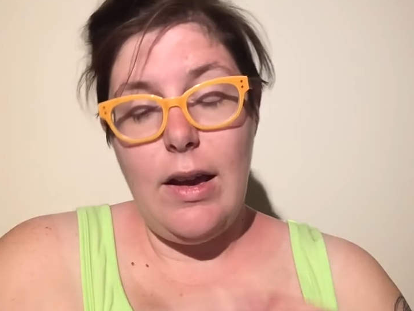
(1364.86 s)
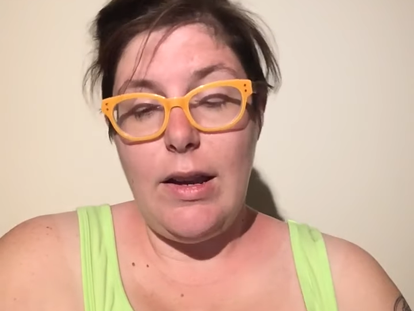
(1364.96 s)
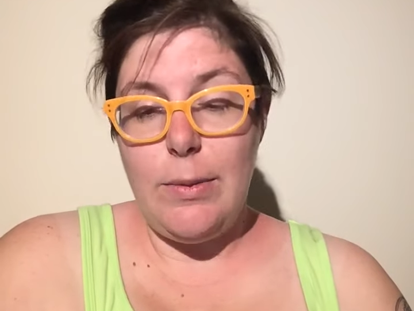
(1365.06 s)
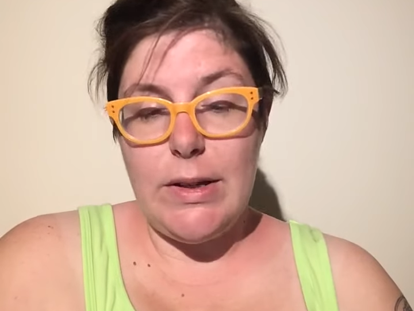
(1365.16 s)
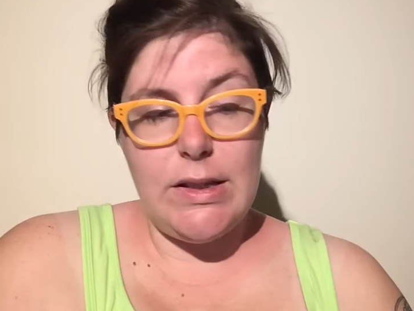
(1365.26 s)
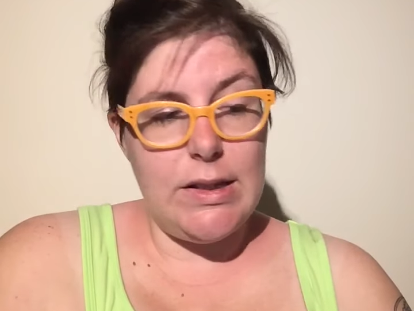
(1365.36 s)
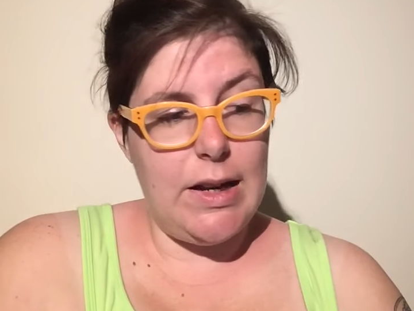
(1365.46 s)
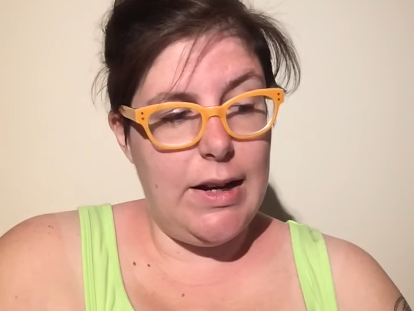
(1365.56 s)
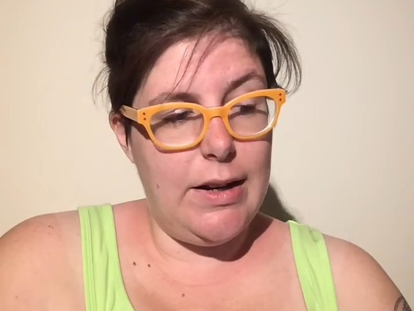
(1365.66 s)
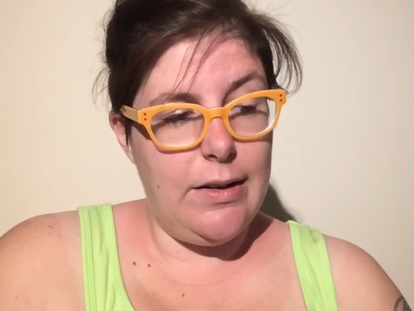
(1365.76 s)
anyways,
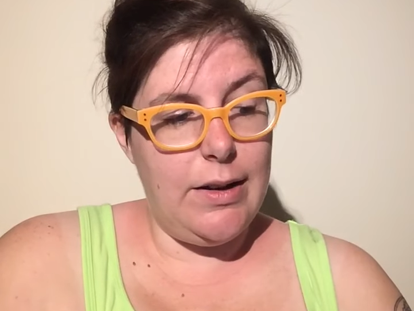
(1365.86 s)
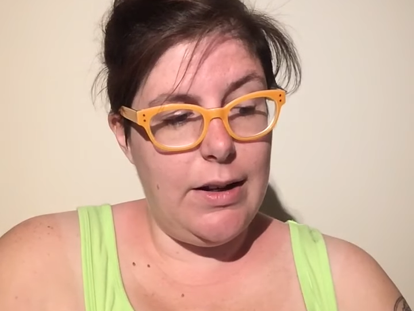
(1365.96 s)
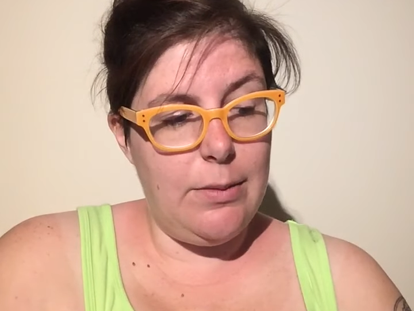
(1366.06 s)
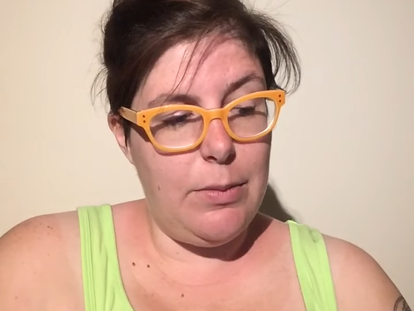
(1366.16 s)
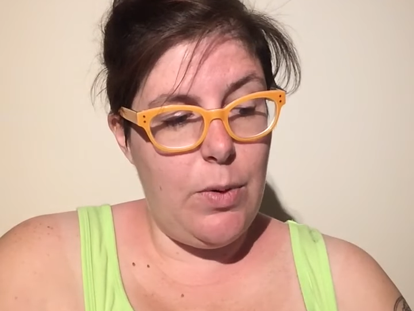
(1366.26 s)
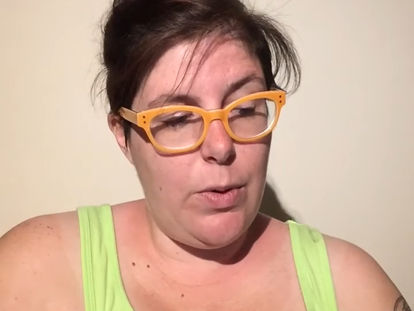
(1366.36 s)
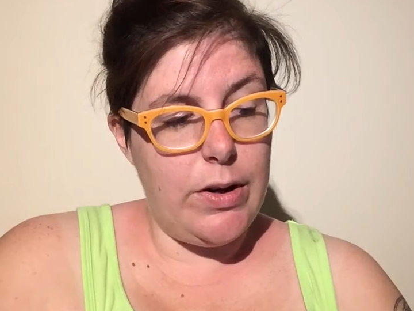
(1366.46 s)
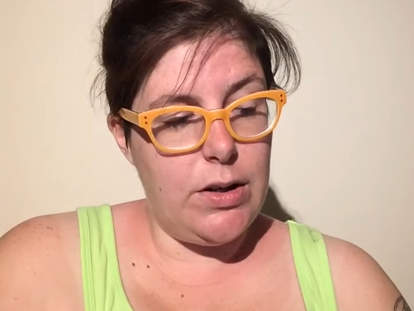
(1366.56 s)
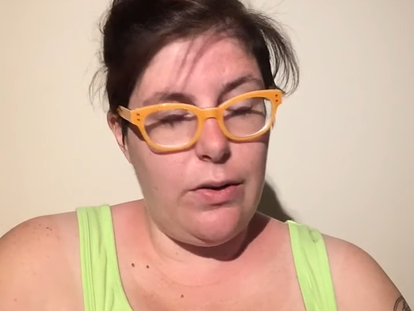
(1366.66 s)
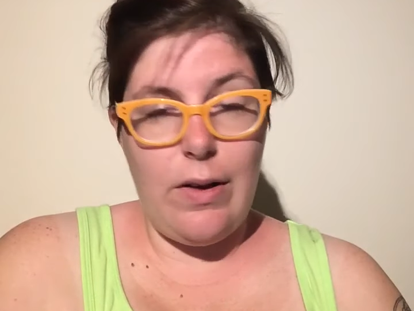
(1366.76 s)
I am
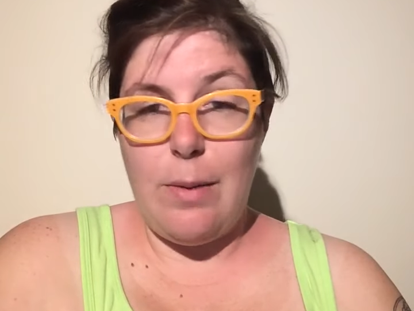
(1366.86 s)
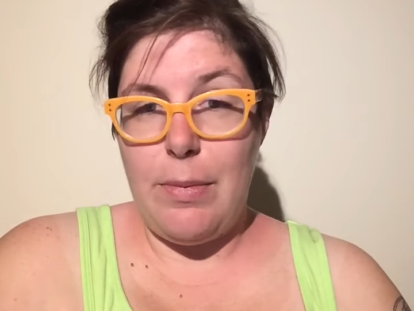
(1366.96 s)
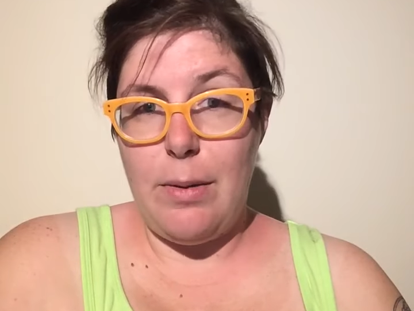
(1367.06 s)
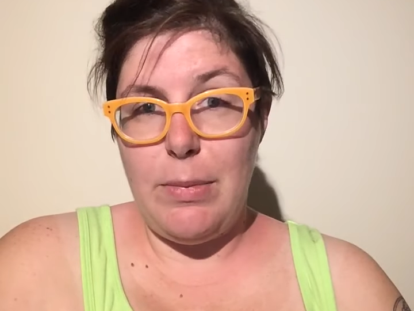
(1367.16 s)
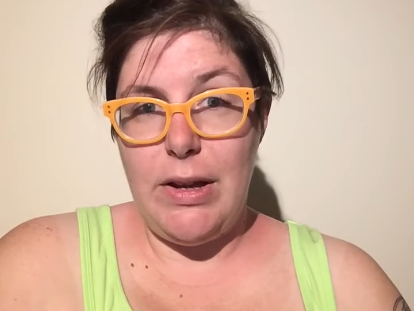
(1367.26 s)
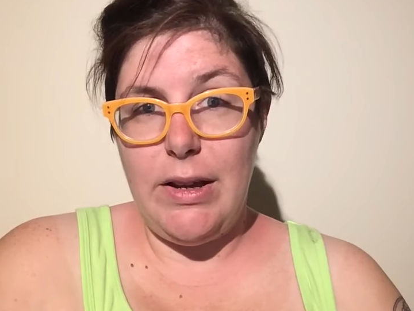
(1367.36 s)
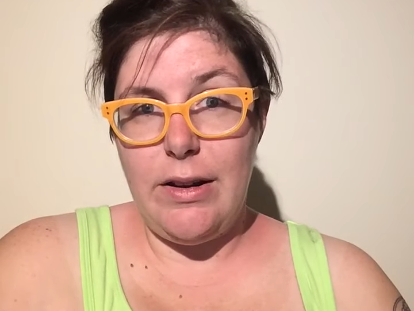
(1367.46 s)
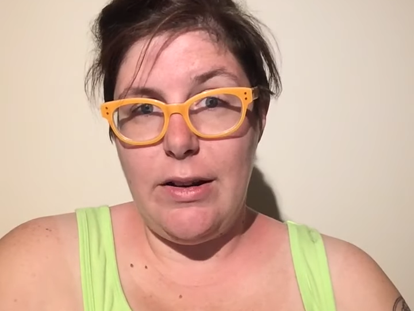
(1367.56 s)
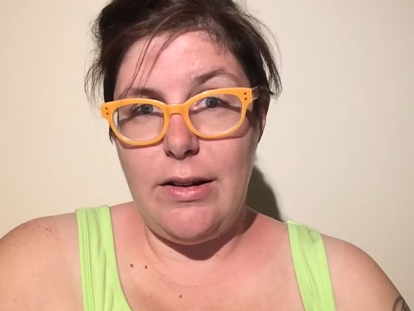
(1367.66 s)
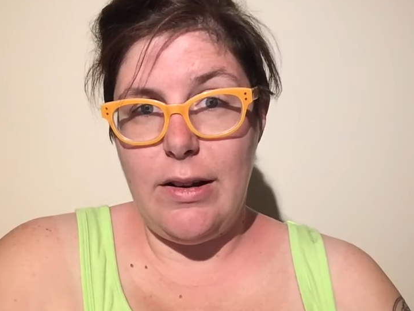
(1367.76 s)
going to wrap up
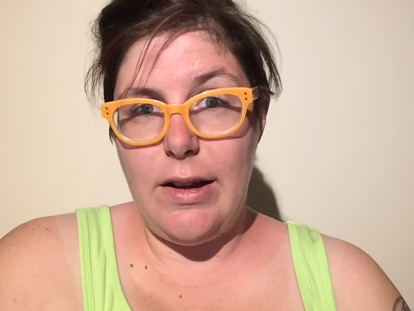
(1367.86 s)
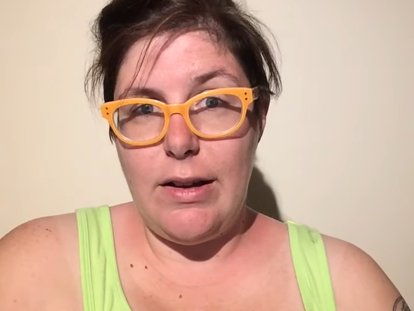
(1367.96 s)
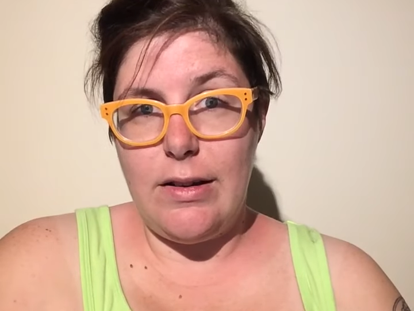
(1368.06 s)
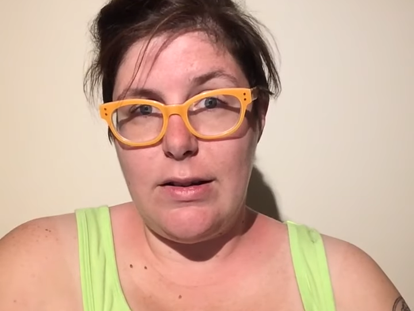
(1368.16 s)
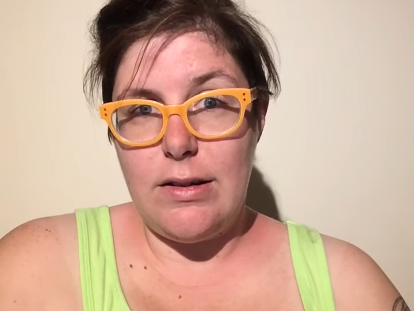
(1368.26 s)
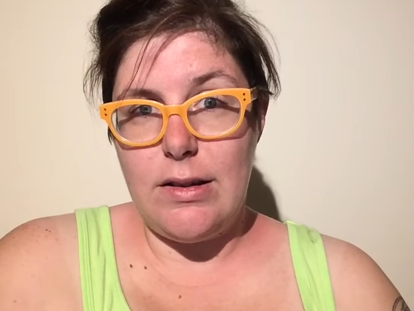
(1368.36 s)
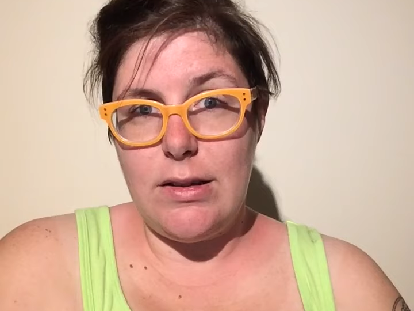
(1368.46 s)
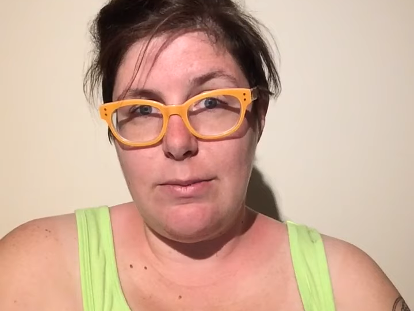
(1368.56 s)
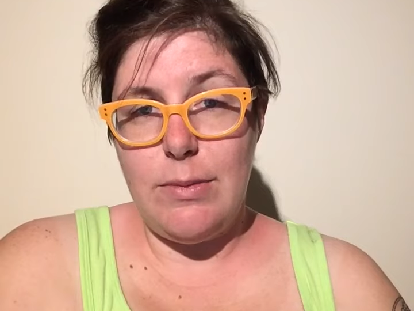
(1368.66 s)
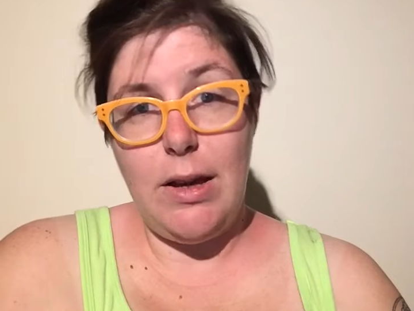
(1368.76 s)
here, and
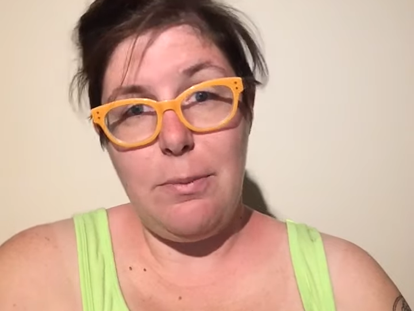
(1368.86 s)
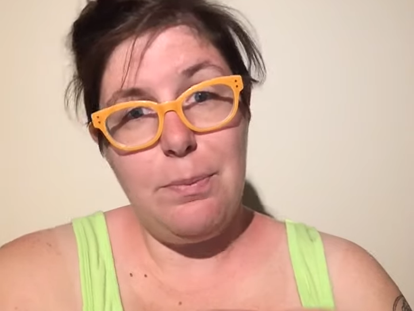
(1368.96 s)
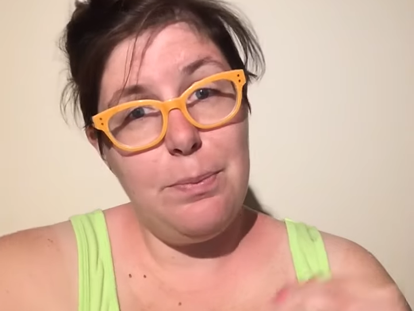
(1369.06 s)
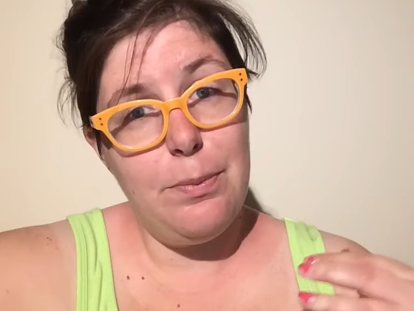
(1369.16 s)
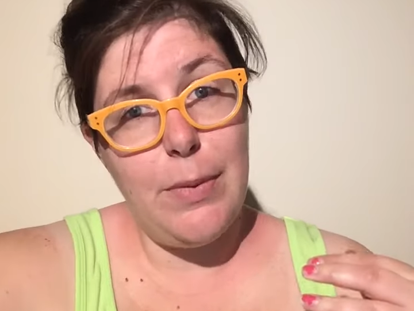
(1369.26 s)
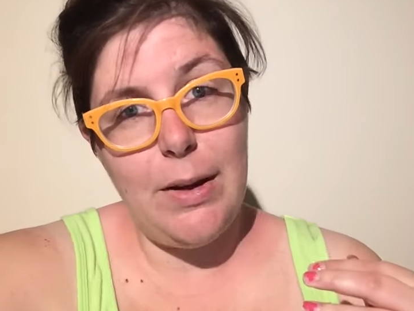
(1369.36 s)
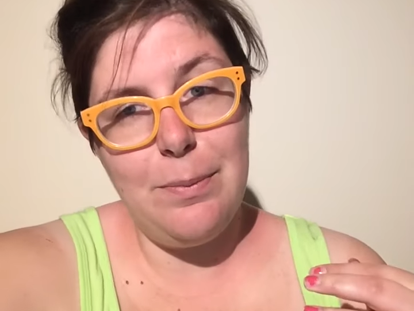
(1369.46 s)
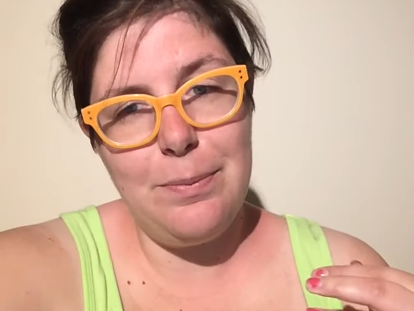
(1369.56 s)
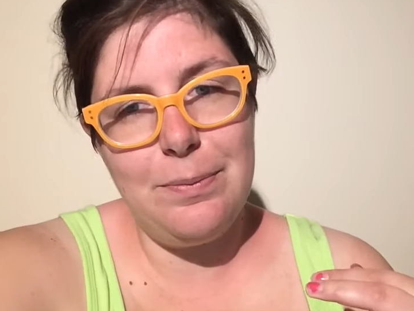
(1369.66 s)
yeah, bye.